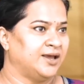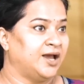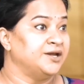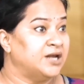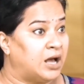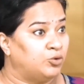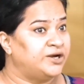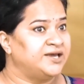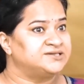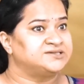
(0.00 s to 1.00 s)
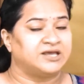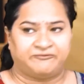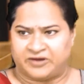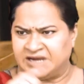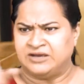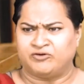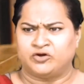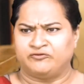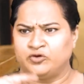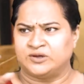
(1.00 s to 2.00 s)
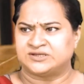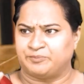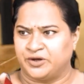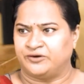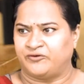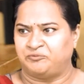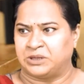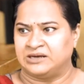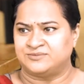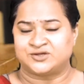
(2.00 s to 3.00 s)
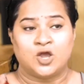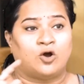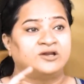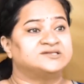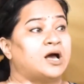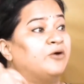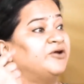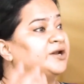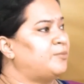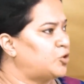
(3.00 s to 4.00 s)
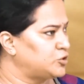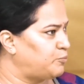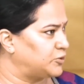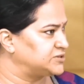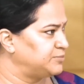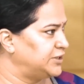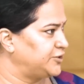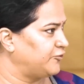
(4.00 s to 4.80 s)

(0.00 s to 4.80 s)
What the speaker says: And nowadays, if any one of you has appeared for prelims or is aware about the possibility of